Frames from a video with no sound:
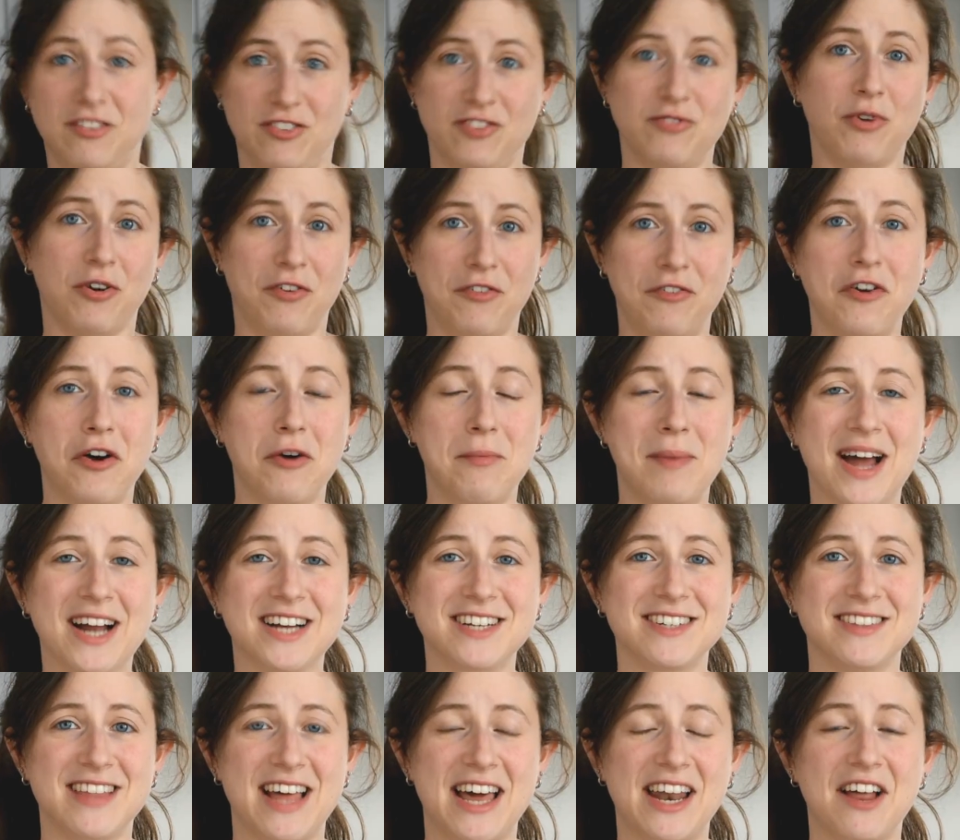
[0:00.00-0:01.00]
refer
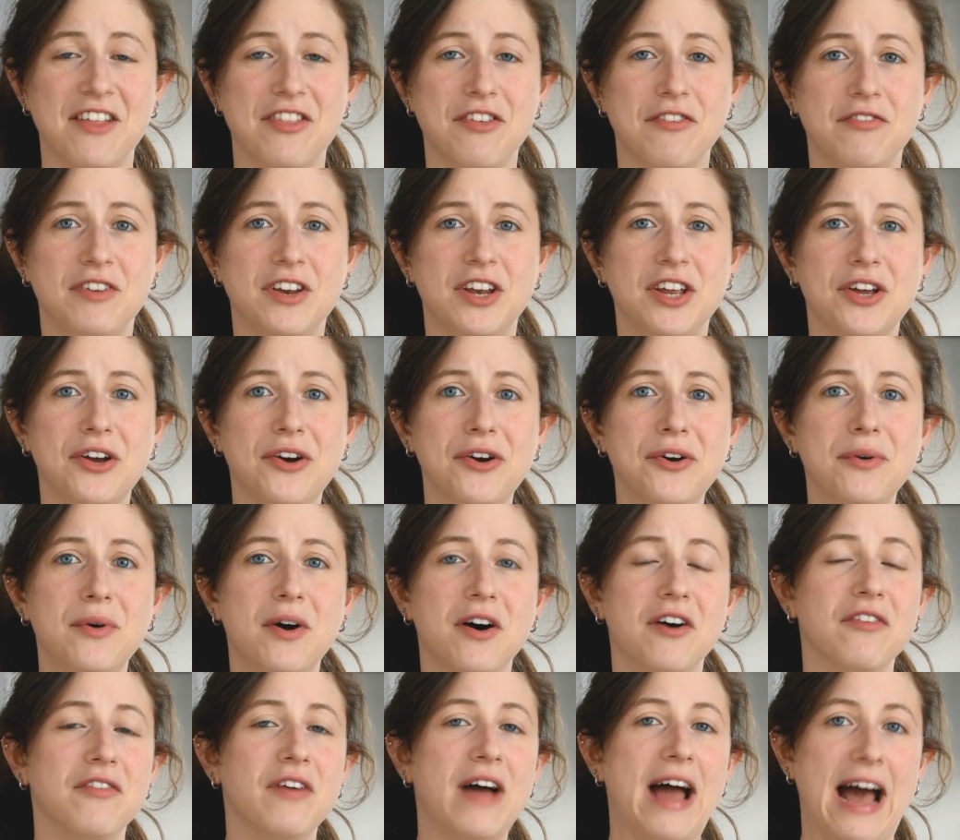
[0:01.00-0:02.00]
back to that other video
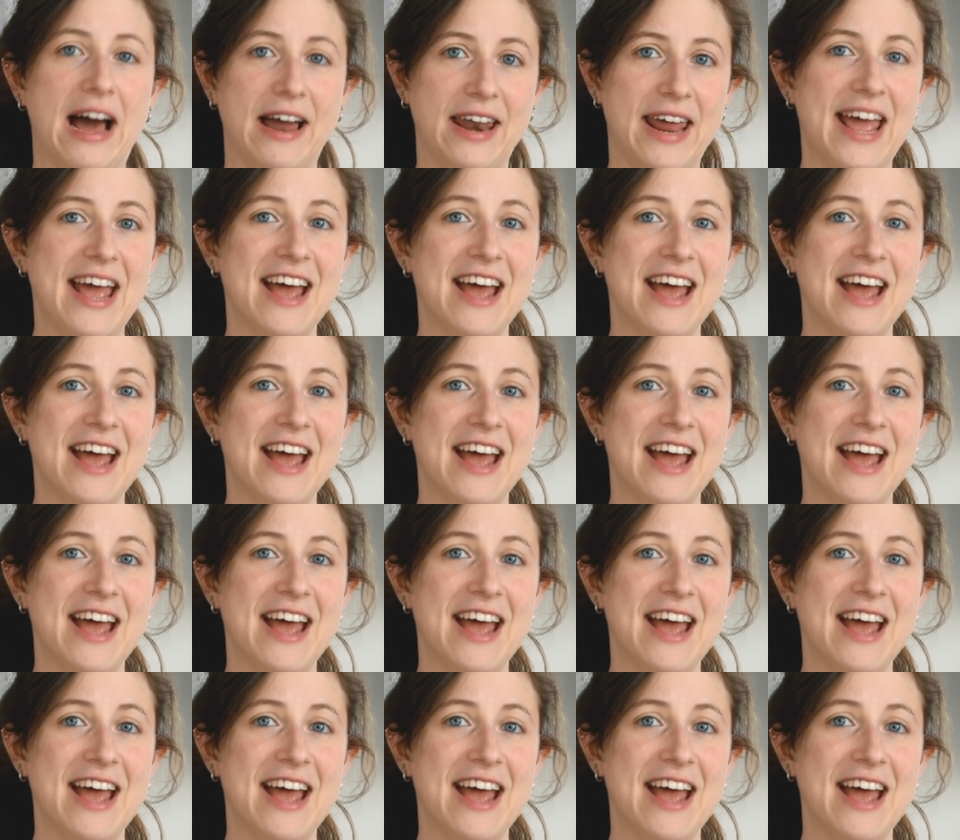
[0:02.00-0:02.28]
of how to